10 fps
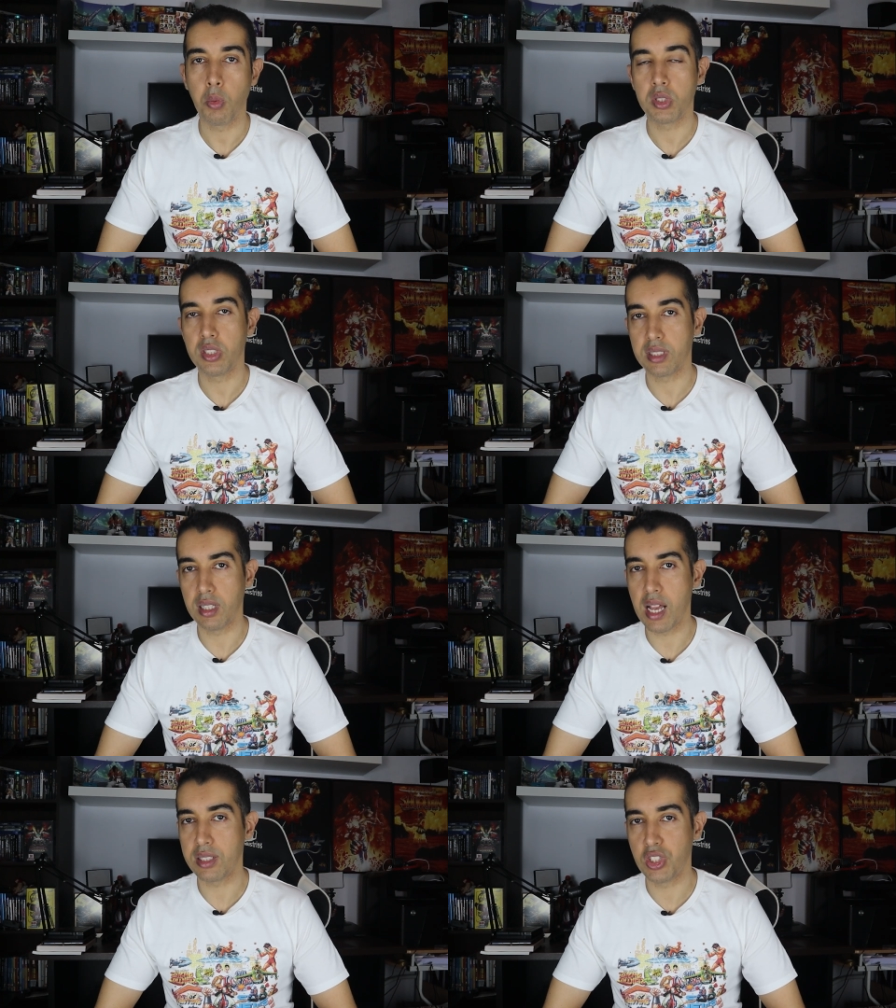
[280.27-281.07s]
which is a
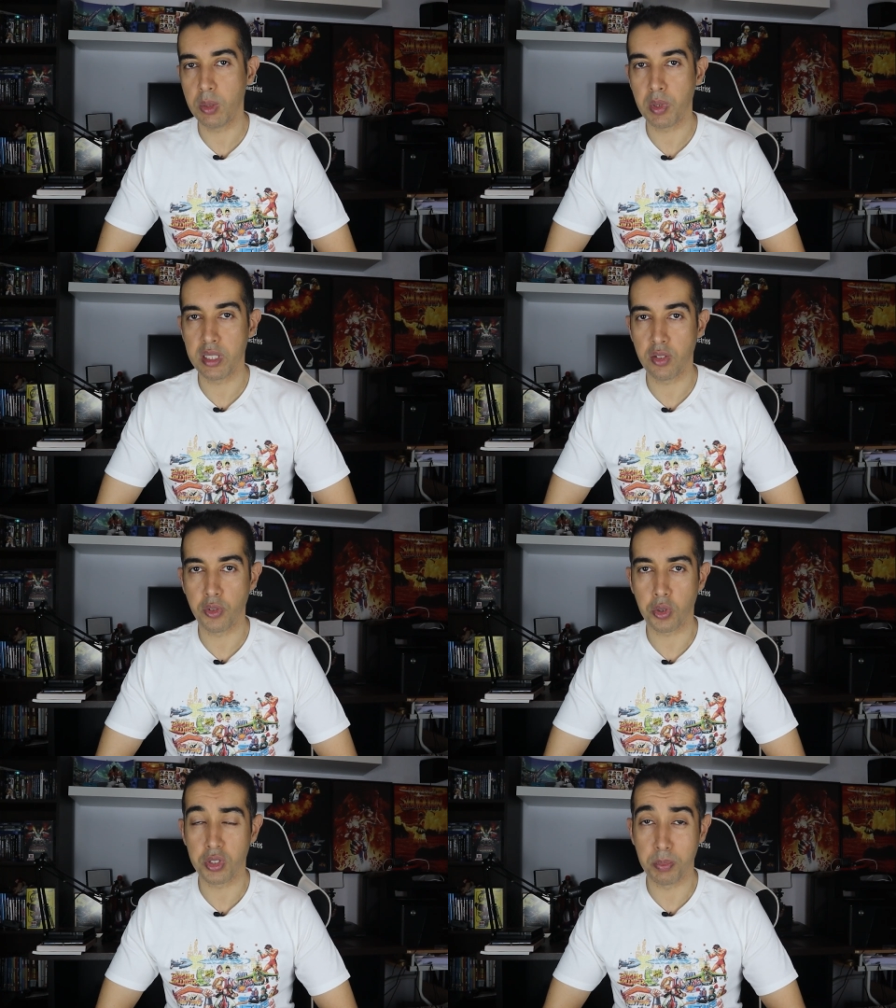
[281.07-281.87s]
lot cheaper than,
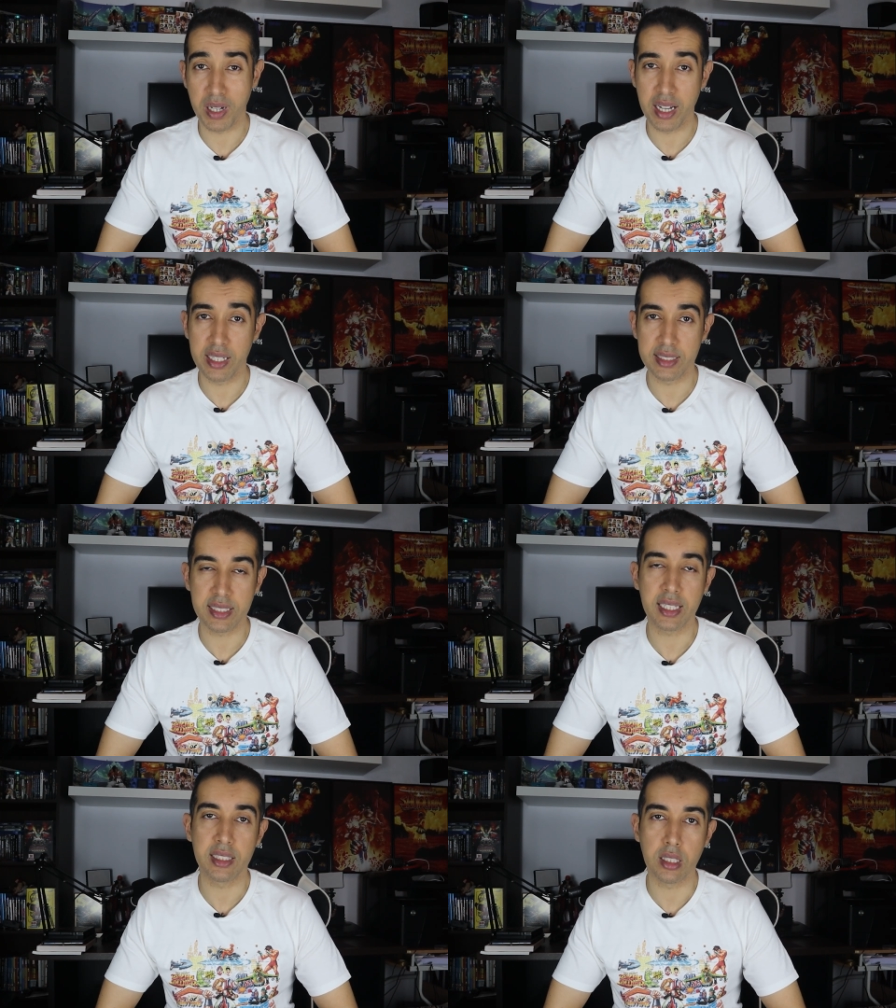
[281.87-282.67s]
of course, buying a
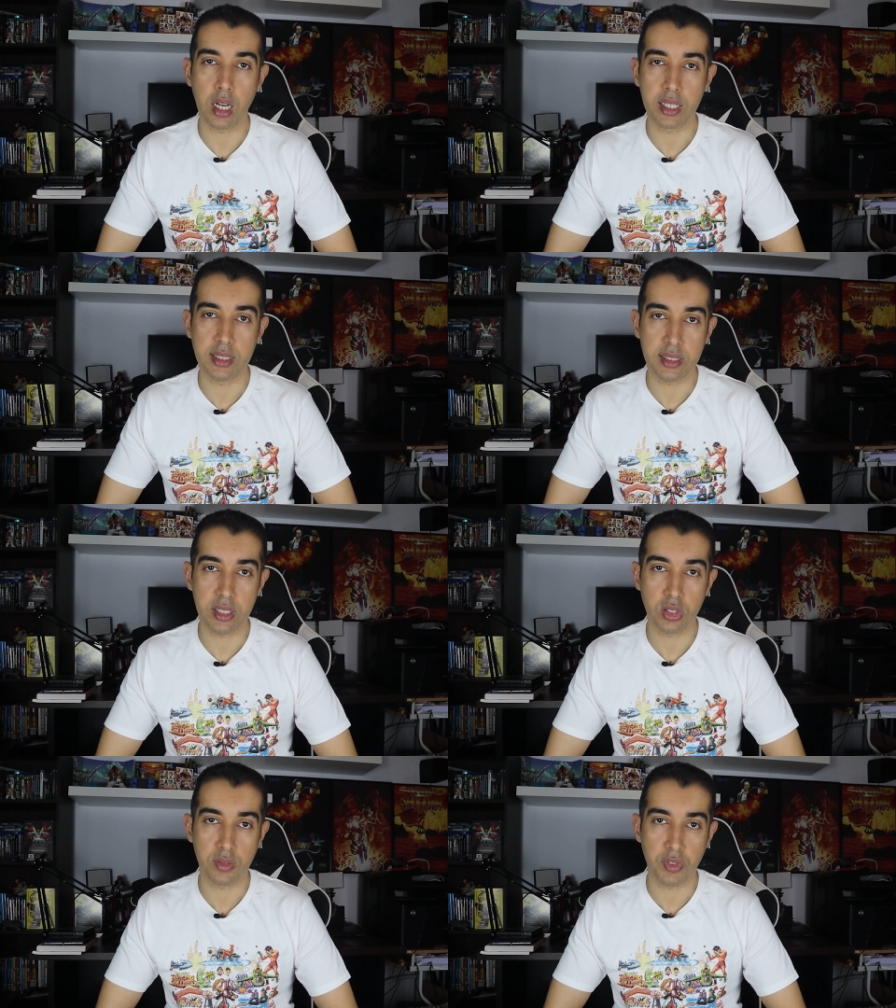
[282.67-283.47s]
second docking
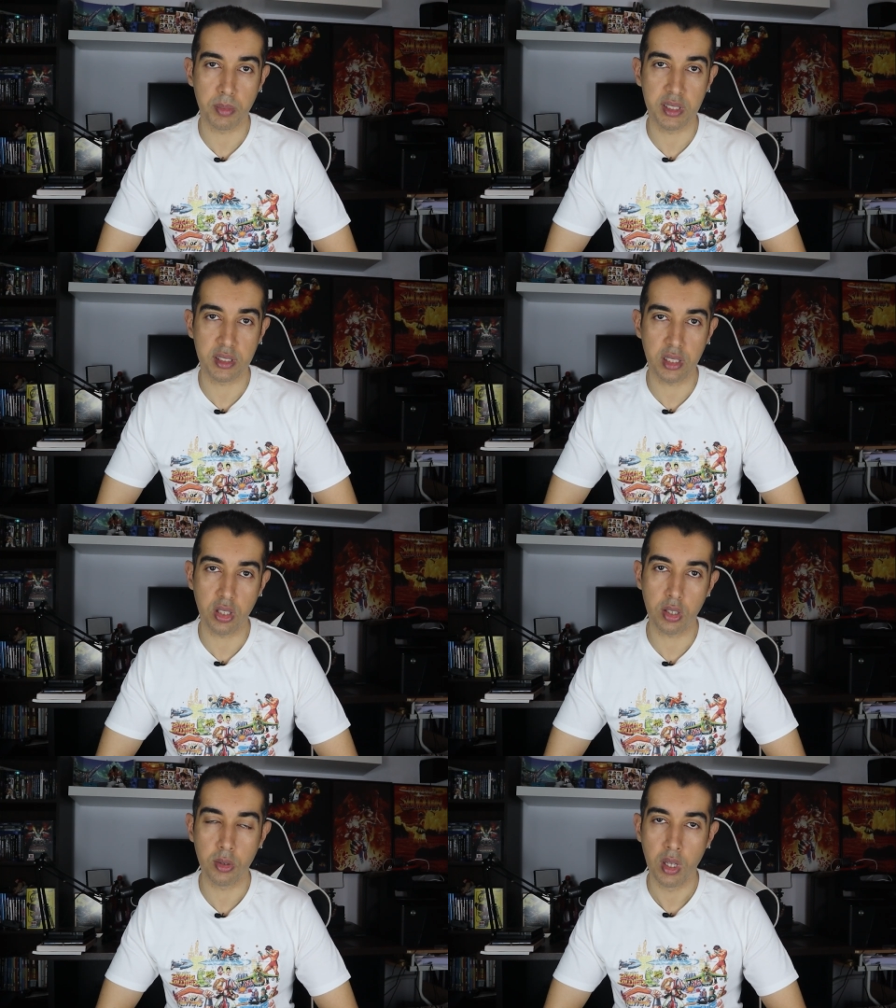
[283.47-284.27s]
station from
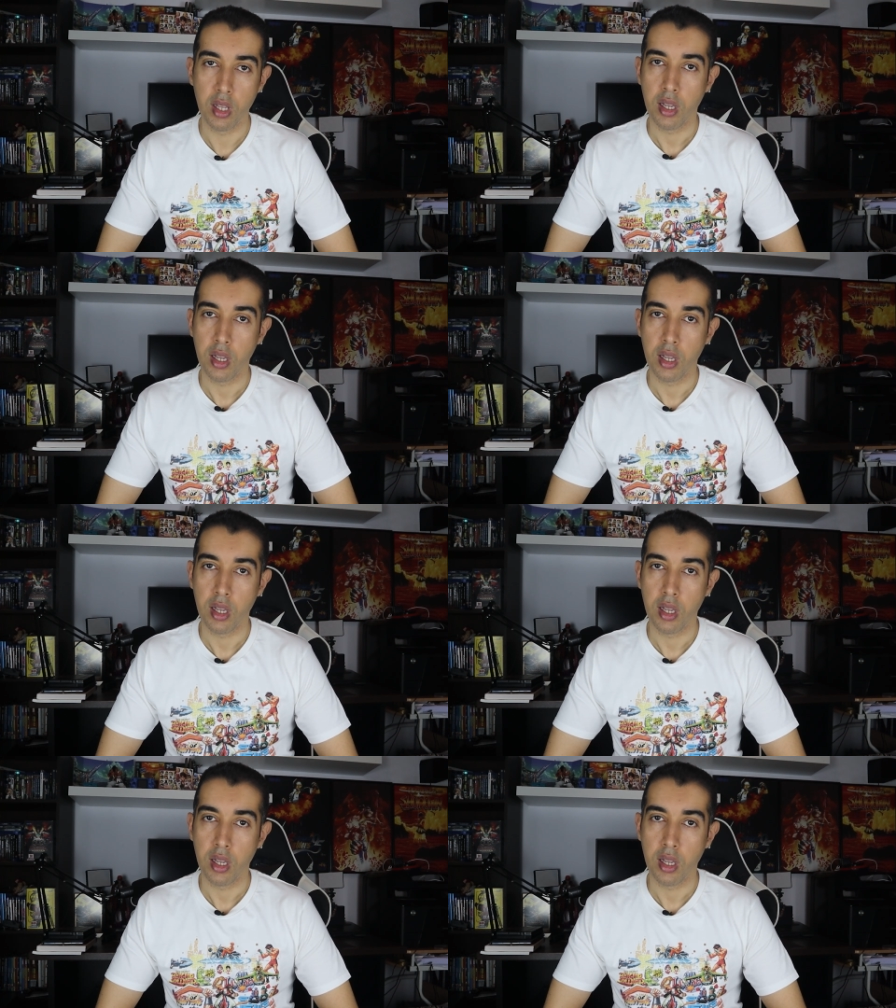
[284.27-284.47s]
Nintendo.